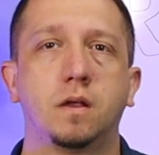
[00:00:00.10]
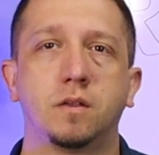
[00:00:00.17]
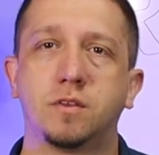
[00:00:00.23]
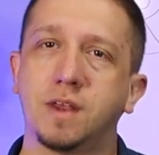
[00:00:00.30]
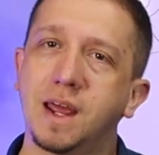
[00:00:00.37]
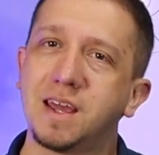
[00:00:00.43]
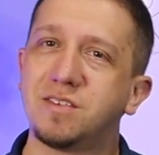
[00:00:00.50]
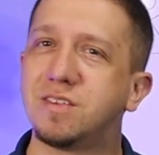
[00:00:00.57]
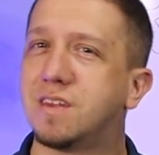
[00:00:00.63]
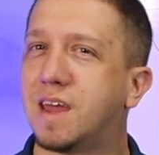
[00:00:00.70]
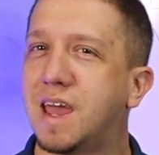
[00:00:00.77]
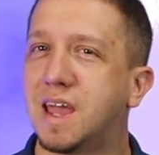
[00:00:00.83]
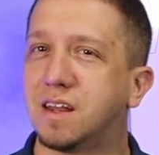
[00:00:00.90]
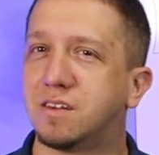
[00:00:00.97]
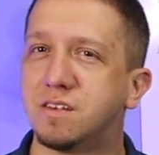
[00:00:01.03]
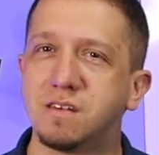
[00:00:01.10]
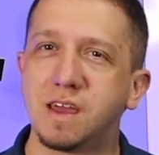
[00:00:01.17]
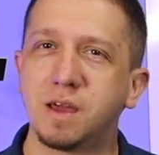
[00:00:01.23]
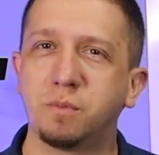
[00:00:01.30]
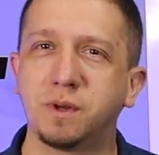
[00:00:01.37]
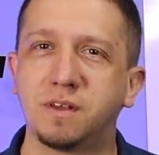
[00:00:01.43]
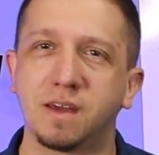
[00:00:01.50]
Today's today.
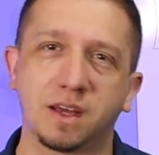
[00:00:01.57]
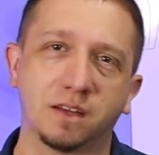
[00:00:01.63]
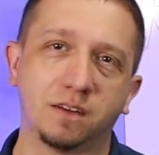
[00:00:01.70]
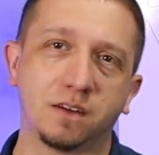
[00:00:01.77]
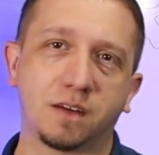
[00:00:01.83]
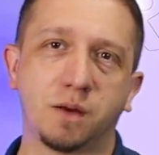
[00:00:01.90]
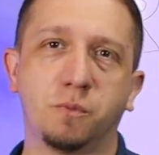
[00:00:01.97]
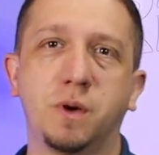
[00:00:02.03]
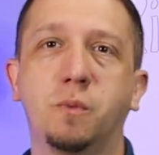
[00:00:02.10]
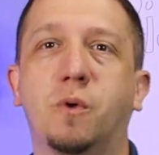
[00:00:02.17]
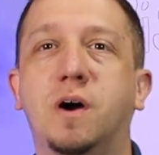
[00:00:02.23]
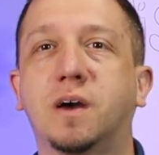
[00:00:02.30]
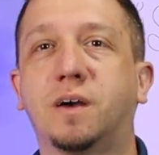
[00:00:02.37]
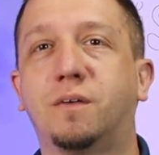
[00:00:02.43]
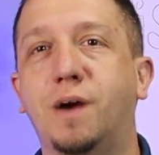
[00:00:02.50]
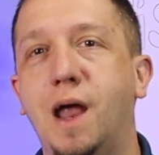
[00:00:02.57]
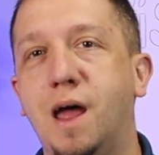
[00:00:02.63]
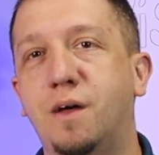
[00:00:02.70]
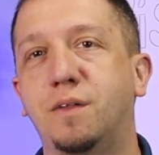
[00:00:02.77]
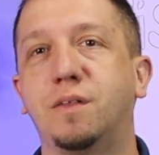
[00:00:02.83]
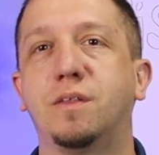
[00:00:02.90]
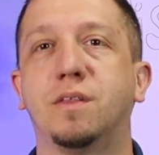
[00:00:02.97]
Today we take a look and we walk
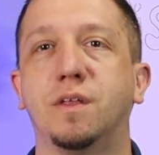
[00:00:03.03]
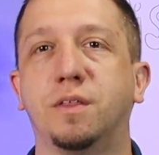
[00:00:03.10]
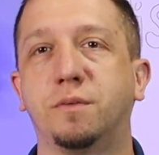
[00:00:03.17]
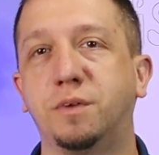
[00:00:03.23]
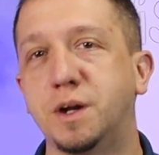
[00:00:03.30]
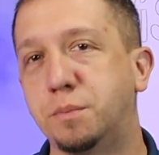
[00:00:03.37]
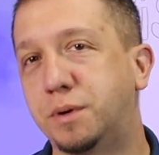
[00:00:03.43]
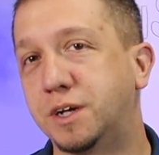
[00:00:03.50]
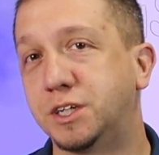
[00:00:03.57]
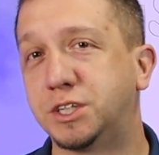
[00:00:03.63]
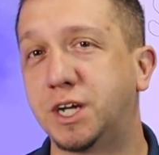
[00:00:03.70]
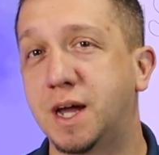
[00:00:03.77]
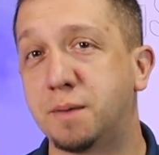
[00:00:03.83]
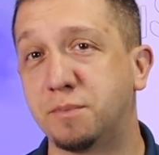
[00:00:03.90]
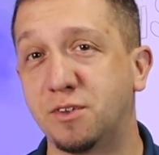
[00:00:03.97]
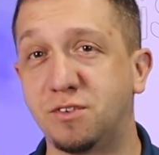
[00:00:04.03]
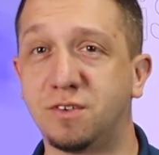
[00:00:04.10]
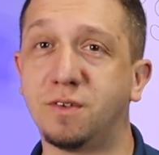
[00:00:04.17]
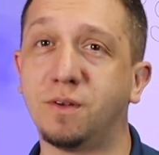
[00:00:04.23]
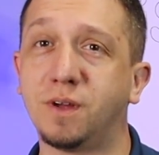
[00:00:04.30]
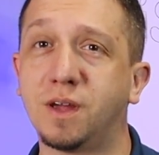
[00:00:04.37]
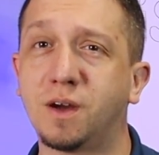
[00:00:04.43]
around the 3D printing shop, the
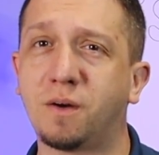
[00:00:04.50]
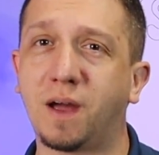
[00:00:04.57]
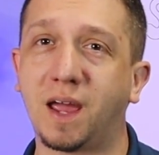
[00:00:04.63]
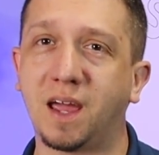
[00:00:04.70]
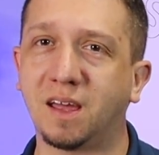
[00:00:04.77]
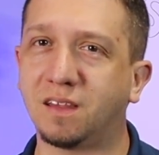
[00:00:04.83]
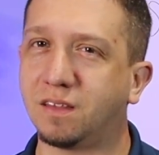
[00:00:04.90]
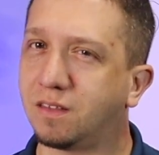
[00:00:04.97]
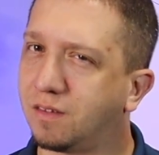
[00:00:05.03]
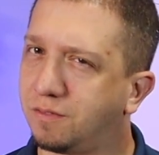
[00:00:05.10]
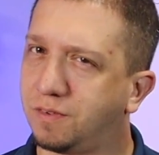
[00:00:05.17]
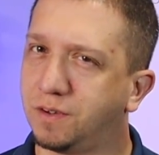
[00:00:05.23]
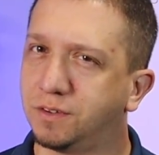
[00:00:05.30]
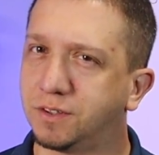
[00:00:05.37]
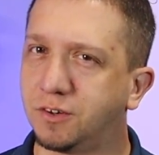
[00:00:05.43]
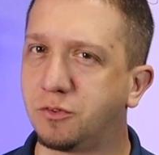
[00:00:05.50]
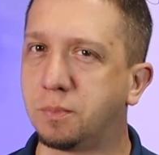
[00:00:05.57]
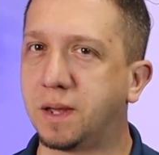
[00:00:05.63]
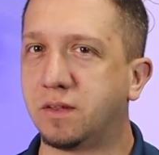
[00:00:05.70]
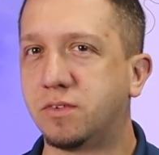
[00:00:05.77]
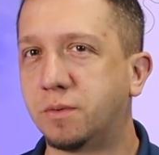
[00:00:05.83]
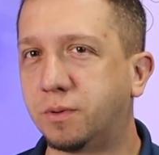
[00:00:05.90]
studio, and the future
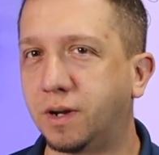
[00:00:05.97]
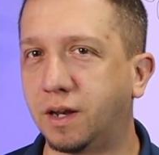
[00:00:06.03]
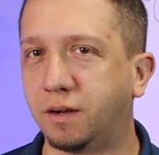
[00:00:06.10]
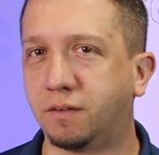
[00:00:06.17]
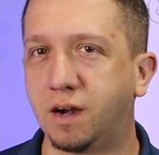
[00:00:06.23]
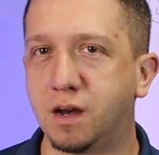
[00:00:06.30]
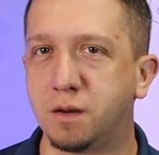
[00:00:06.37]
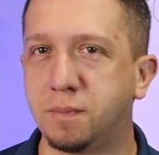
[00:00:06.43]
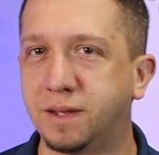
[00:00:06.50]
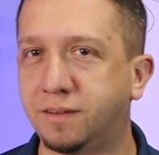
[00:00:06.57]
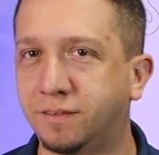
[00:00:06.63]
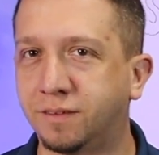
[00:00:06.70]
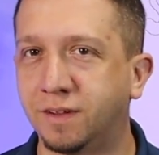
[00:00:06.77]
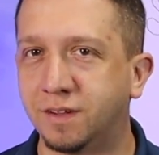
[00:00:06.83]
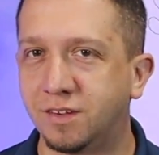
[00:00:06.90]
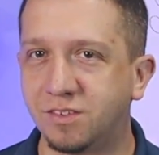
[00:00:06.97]
space that we're getting ready to build.